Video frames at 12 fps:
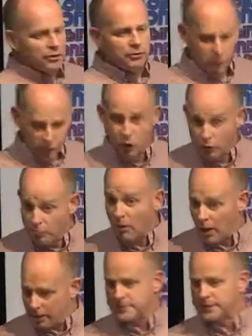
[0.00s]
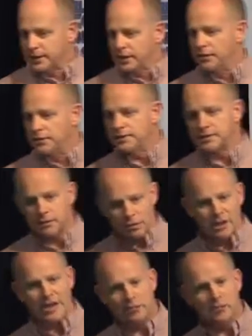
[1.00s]
good marketing agency
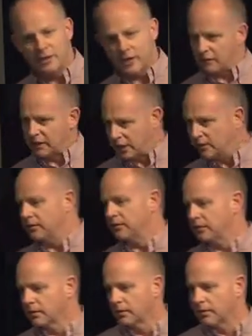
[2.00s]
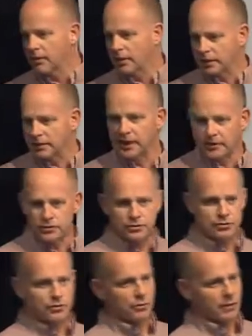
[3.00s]
will help you navigate this and get you
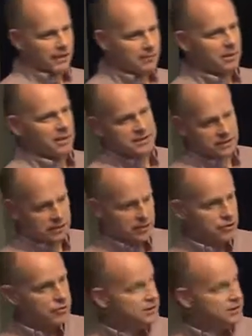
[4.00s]
to the right place so that you're